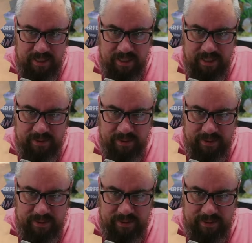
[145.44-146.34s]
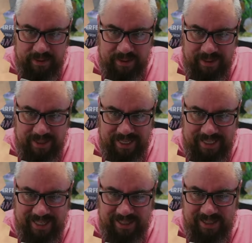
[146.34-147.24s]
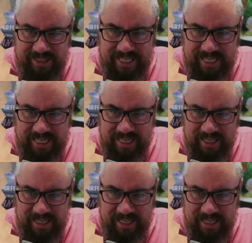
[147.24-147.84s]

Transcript: There we go. So it's hard to see.